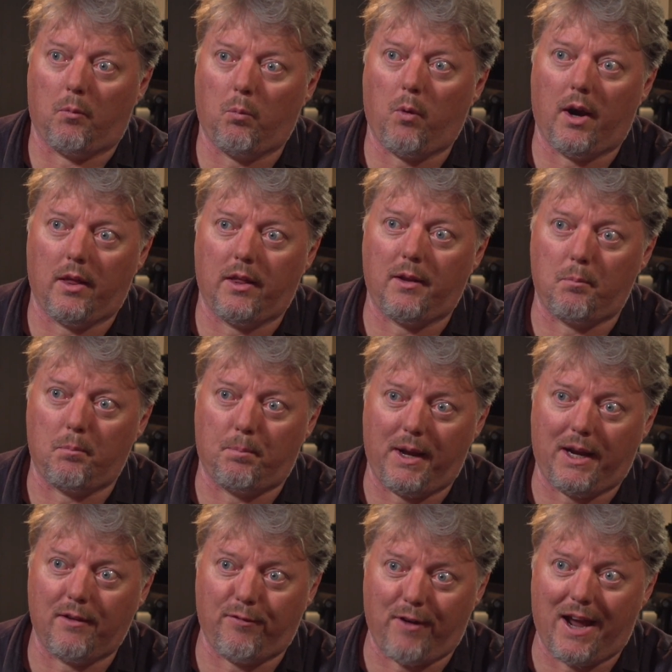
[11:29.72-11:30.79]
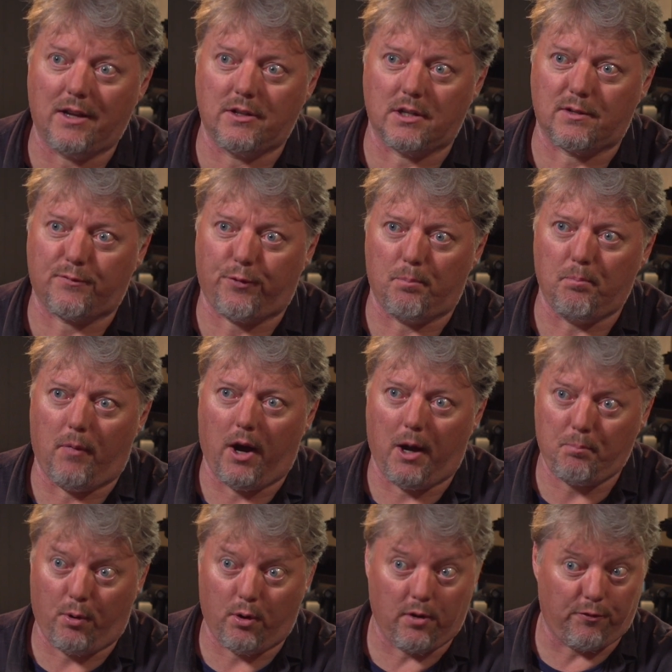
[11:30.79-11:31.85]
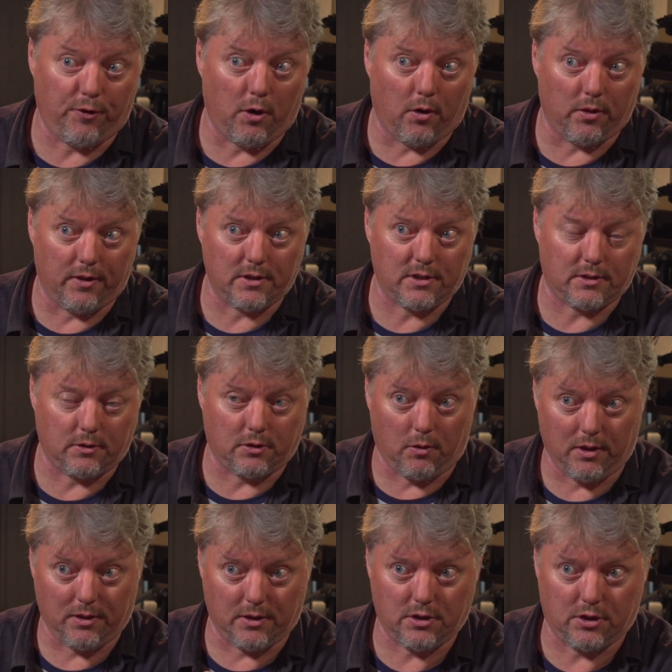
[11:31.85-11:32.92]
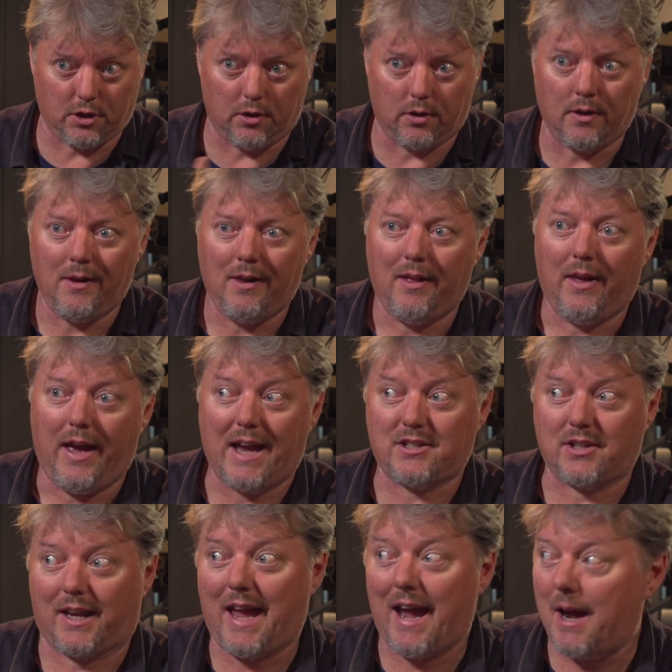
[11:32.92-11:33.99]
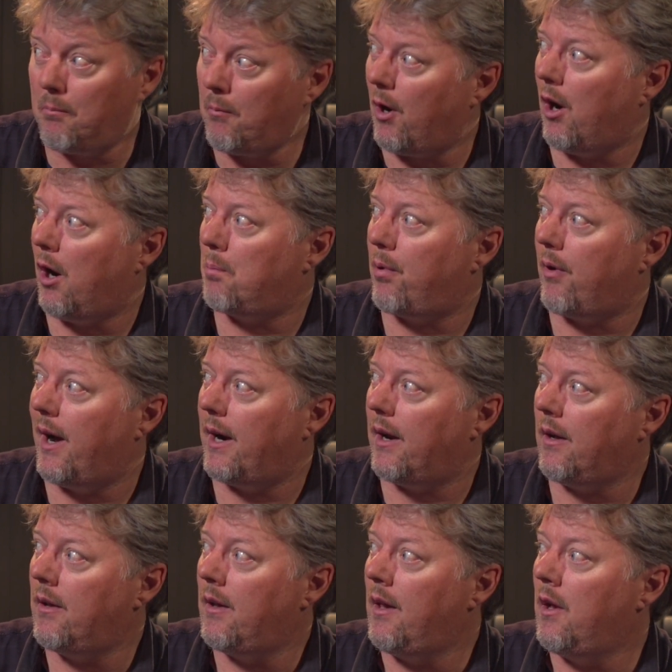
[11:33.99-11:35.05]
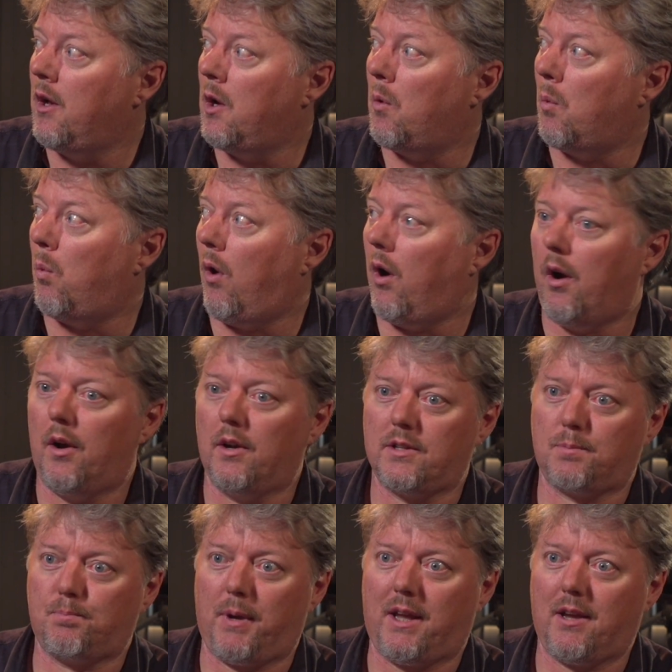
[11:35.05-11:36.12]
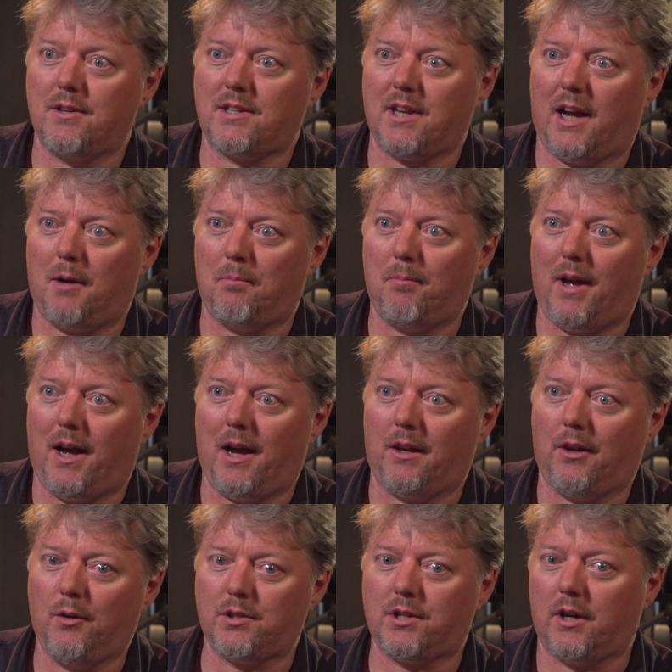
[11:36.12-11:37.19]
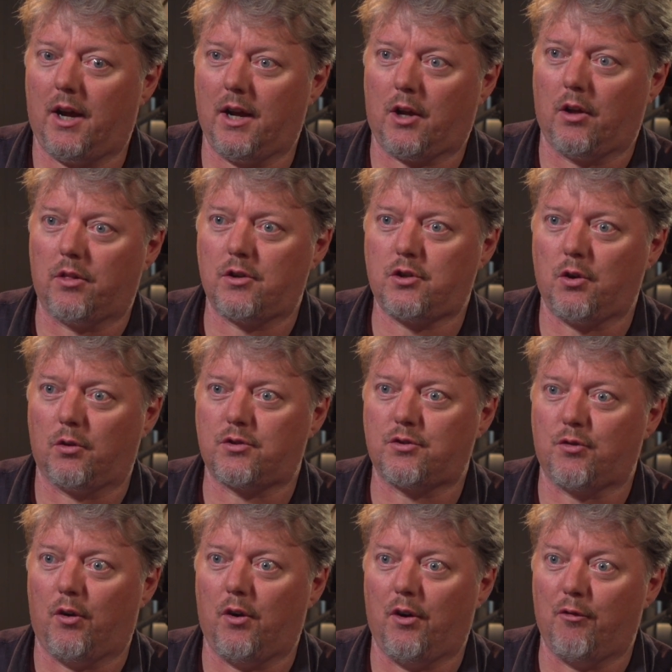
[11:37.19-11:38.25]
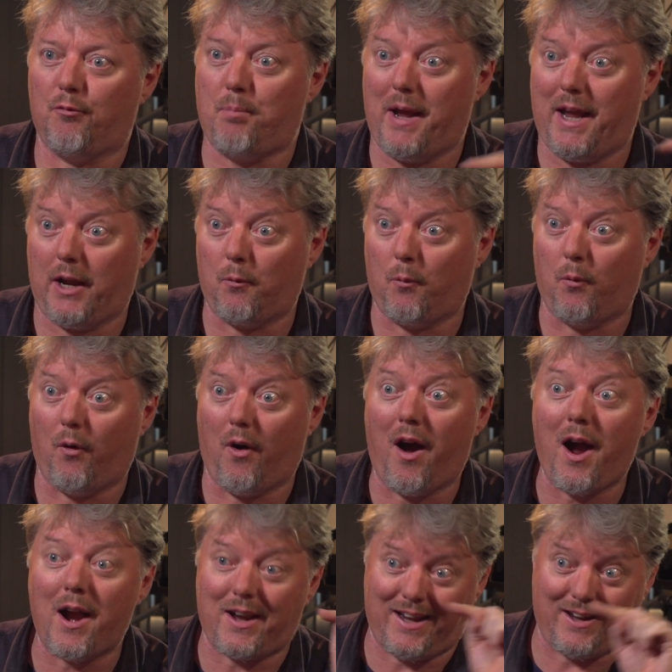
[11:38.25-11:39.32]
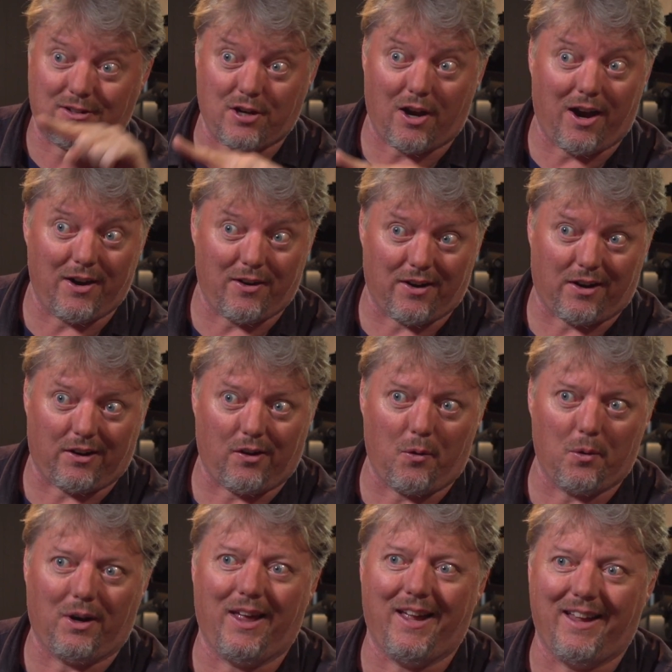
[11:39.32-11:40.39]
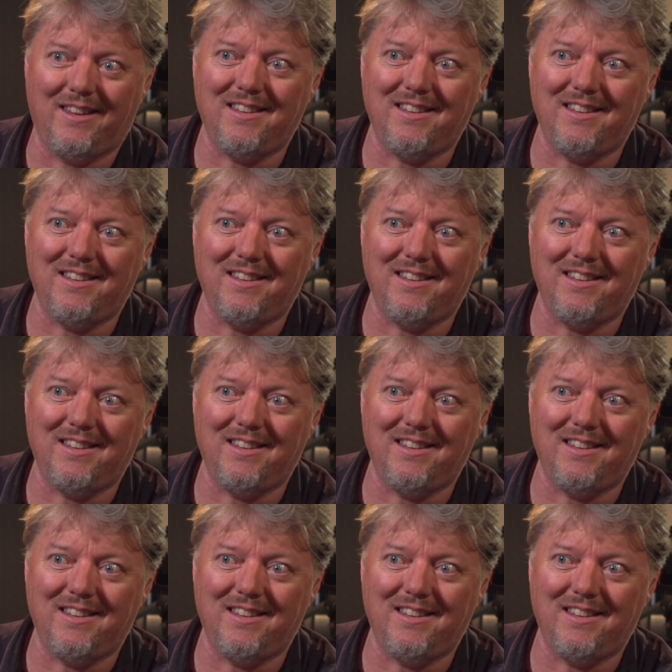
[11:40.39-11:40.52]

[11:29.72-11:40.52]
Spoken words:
one of the big advantages from my point of view on this this shoot as a camera operator was because Lewis and I got the short straw of being right in tight on a long lens.